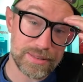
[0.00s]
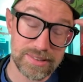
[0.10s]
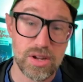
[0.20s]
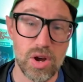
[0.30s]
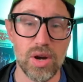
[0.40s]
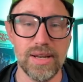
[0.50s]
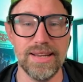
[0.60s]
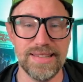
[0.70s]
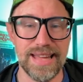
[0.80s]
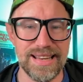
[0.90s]
this card
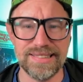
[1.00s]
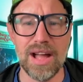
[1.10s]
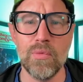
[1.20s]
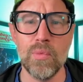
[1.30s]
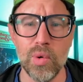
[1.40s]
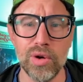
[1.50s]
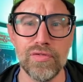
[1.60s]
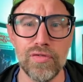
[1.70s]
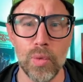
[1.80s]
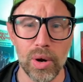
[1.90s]
is that it's got Ward
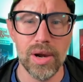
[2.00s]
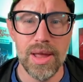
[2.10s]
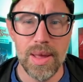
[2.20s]
4,